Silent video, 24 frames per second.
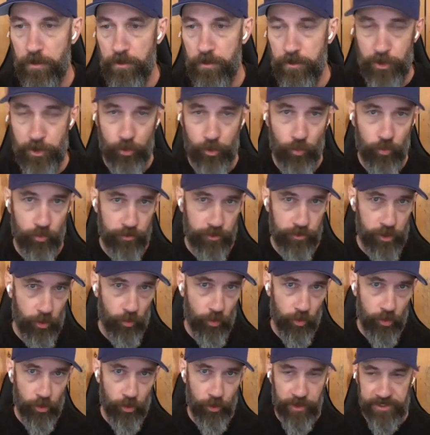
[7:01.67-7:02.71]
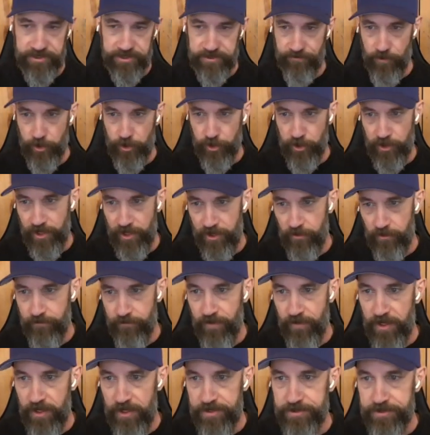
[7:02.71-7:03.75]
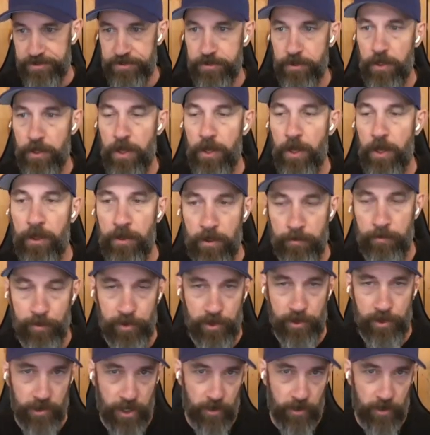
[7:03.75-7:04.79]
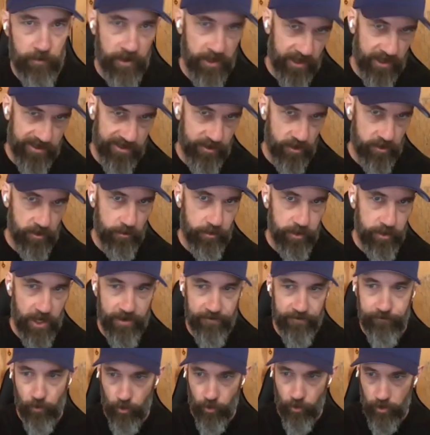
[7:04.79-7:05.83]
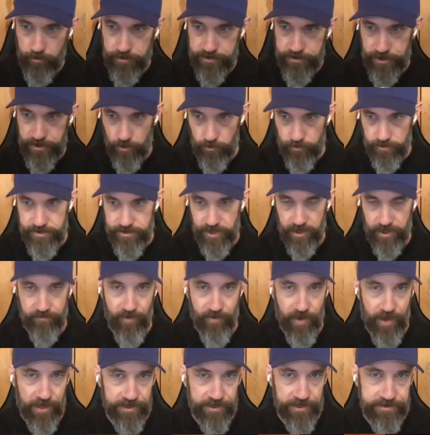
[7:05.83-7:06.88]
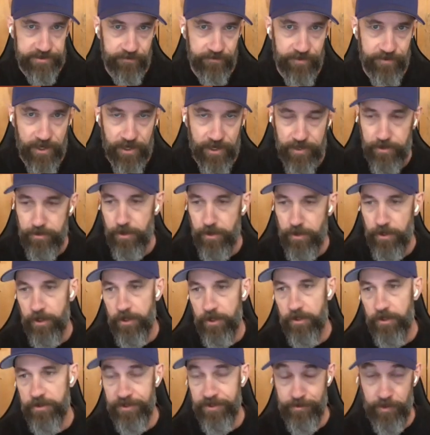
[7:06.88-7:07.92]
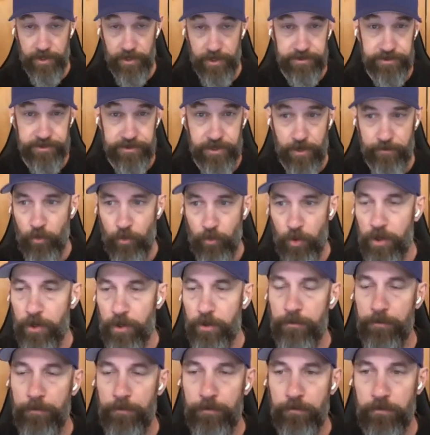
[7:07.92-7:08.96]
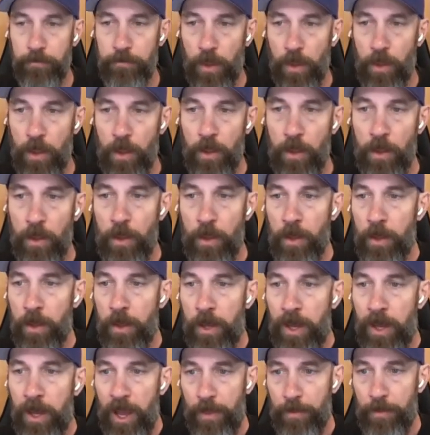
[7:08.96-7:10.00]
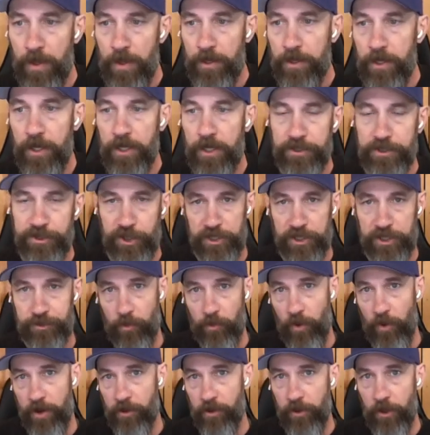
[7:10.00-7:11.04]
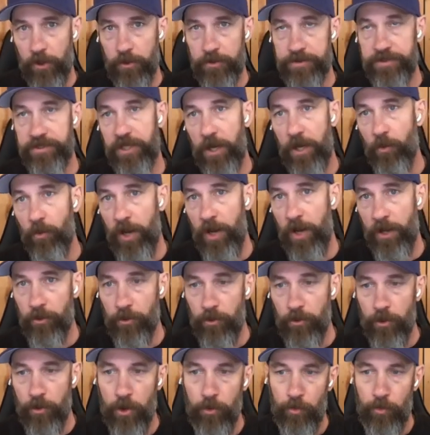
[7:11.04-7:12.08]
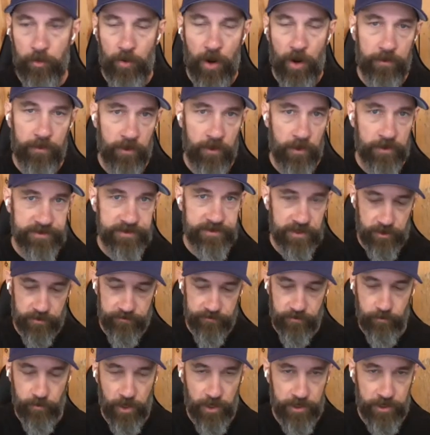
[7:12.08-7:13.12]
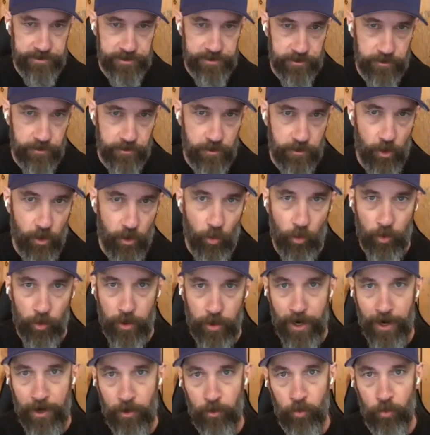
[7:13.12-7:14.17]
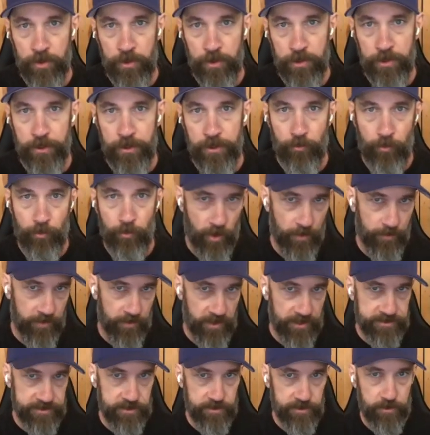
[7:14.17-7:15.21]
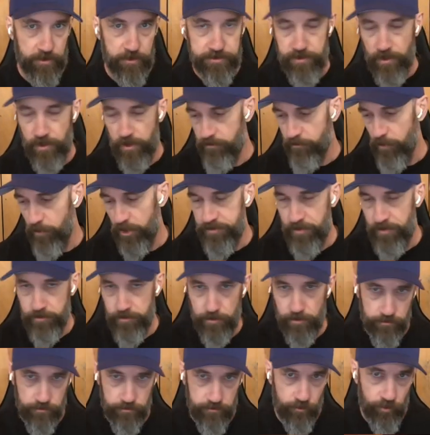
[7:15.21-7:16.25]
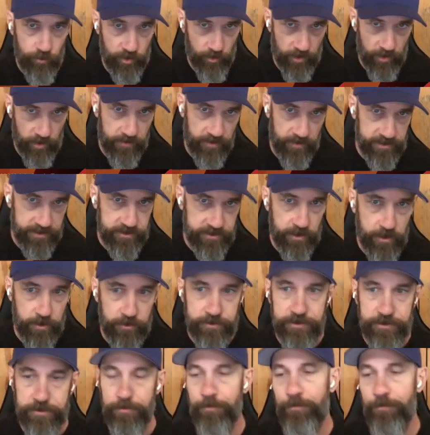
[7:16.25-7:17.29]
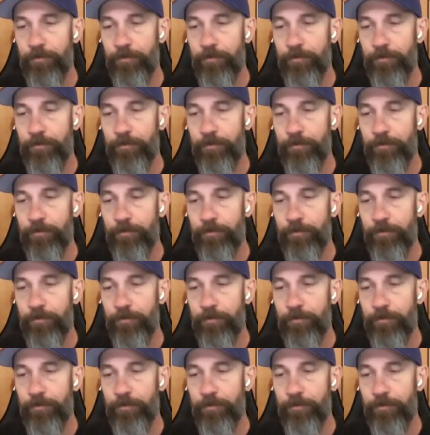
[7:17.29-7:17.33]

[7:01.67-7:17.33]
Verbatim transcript: UWorld has a very good interface. They put a lot of money into their platform, so take advantage of that simulation software. And then just rewrite your notes. I would either rewrite the notes that you took from Roger, or I would rewrite the Ninja notes. Most people rewrite the Ninja notes.